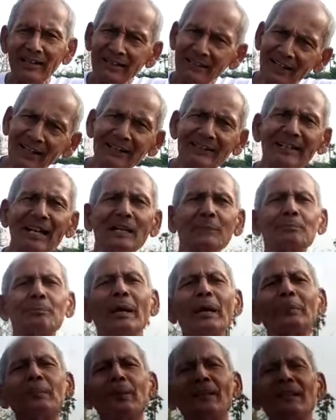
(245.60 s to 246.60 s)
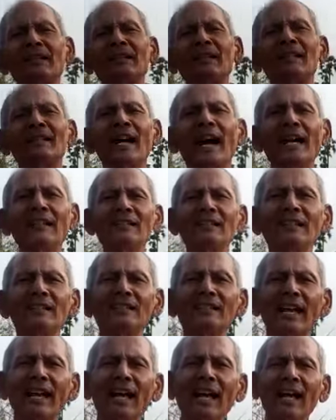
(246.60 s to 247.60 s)
I read that paper in the night
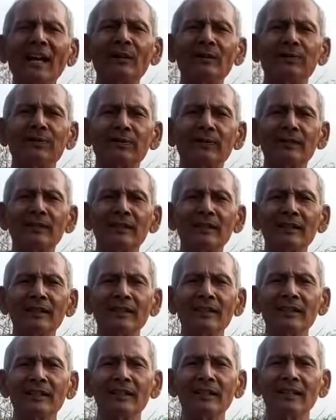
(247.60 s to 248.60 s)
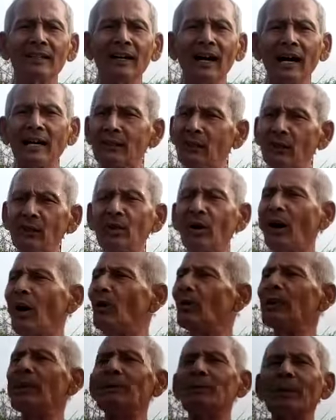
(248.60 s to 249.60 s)
itself. I don't know
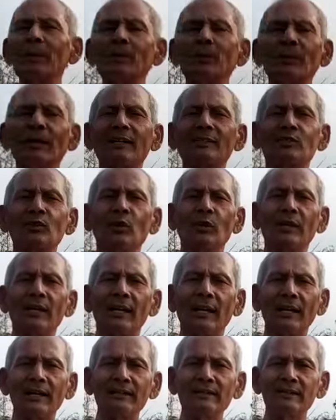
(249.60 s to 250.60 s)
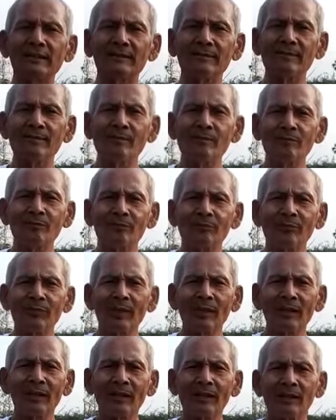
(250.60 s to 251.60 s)
how many people are so great.
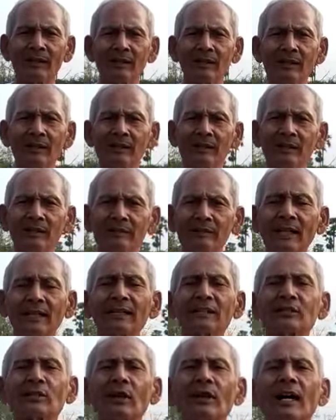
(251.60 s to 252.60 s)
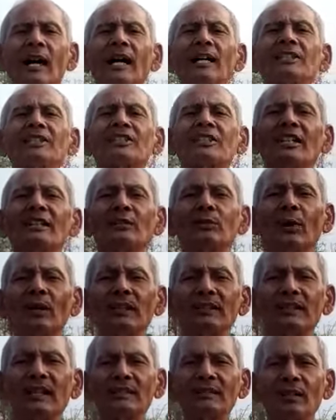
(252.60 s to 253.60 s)
That is called hunches.
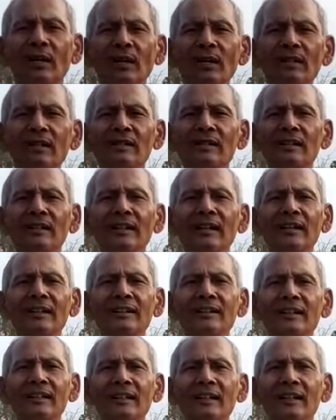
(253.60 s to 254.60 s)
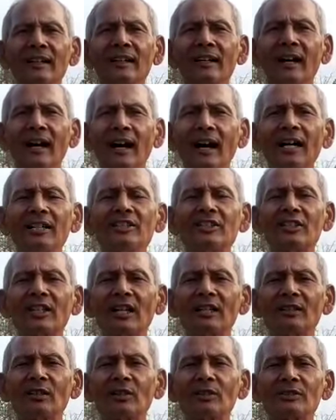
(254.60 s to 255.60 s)
What is that called? Hunches.
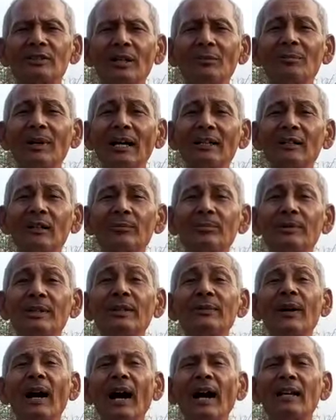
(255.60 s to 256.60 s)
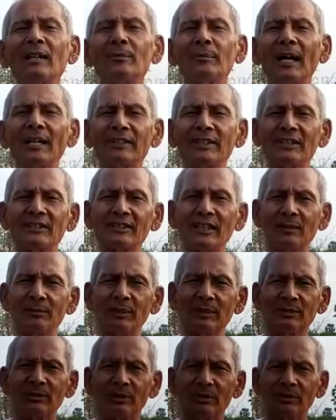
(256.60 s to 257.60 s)
Hunches or some kind of divine message
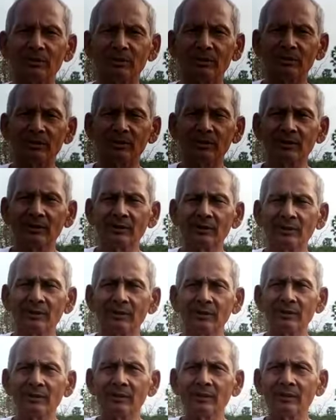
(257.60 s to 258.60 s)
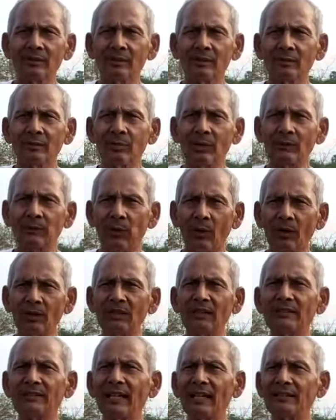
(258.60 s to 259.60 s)
coming to you. Yes. But
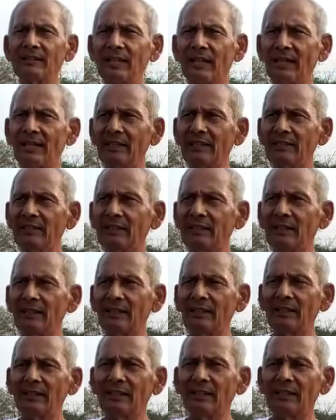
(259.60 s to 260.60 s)
for this, I think